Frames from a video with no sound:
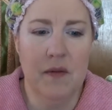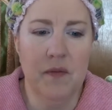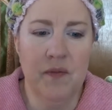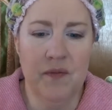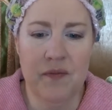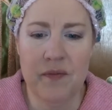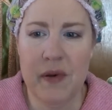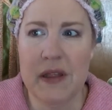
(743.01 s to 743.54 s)

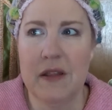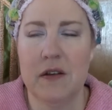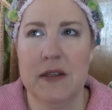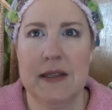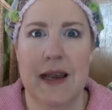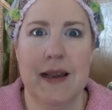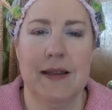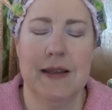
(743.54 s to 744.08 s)
But their
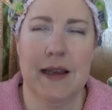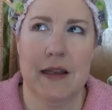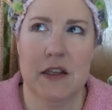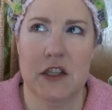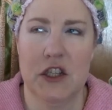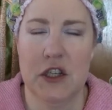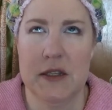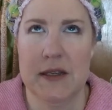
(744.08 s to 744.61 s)
sizing
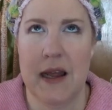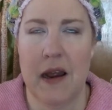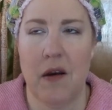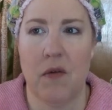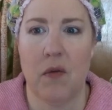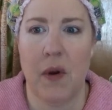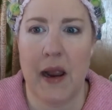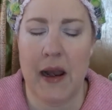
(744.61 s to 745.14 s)
is just not
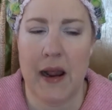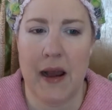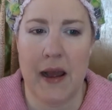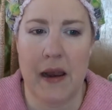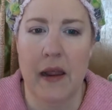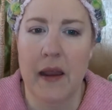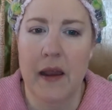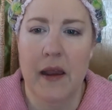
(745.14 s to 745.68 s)
right
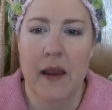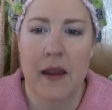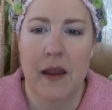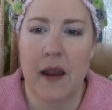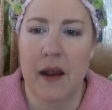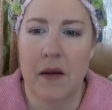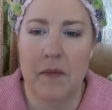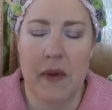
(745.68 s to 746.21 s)
on.
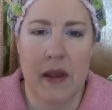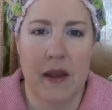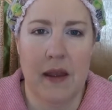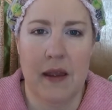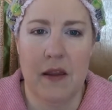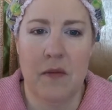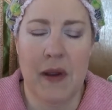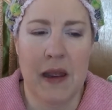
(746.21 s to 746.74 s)
Um,
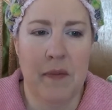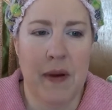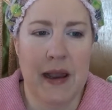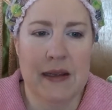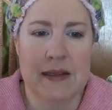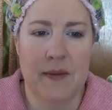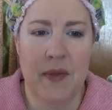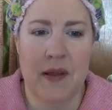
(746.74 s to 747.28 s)
You might
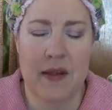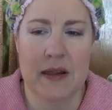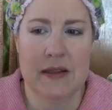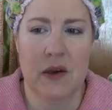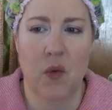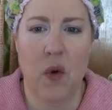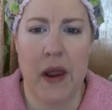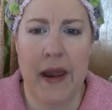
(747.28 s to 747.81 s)
buy something
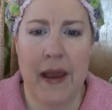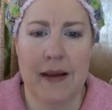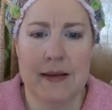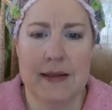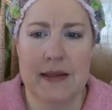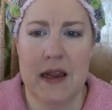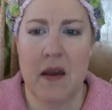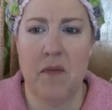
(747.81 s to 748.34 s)
that's a one
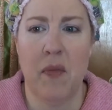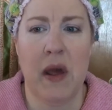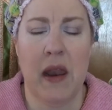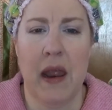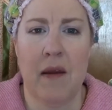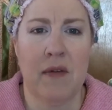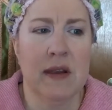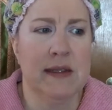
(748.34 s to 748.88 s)
X,
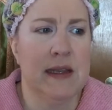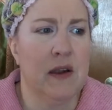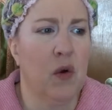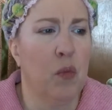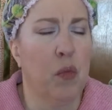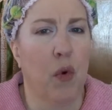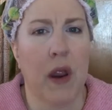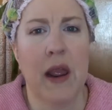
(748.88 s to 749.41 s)
but every
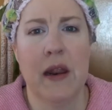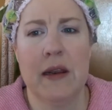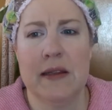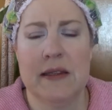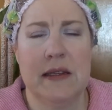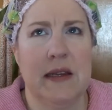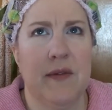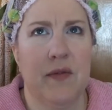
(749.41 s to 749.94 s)
single brand
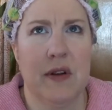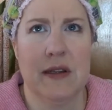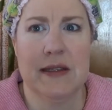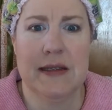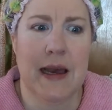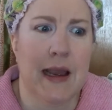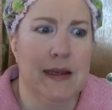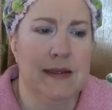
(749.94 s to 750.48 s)
is a different
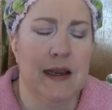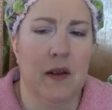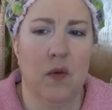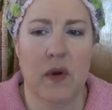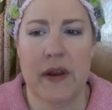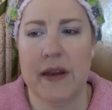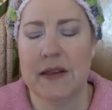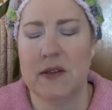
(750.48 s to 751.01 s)
sizing in
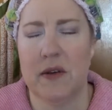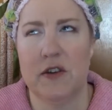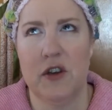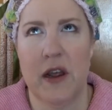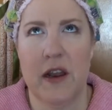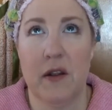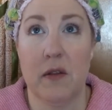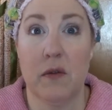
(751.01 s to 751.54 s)
one X. So I
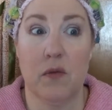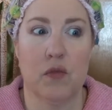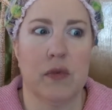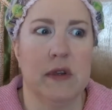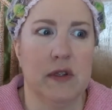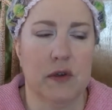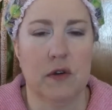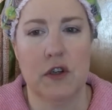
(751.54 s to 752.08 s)
try to
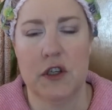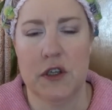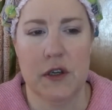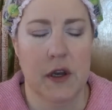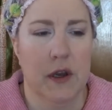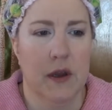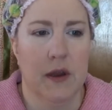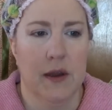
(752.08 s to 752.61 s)

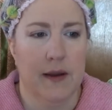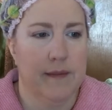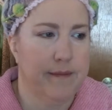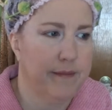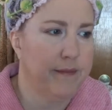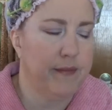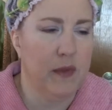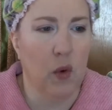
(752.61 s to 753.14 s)
research
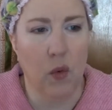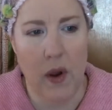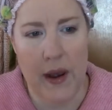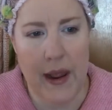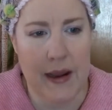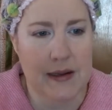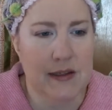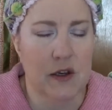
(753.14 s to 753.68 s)
the
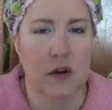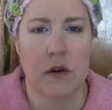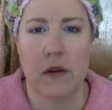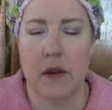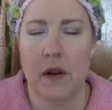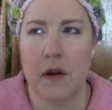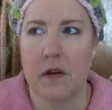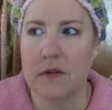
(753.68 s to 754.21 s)
one Xer,
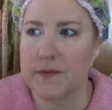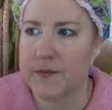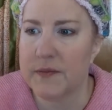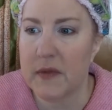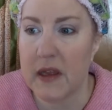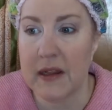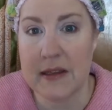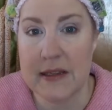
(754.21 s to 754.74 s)
you know,
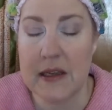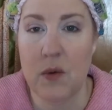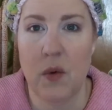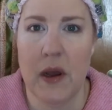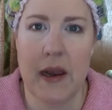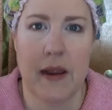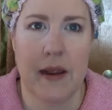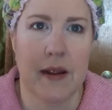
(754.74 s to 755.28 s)
and see
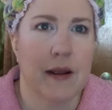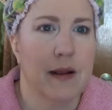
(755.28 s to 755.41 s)
what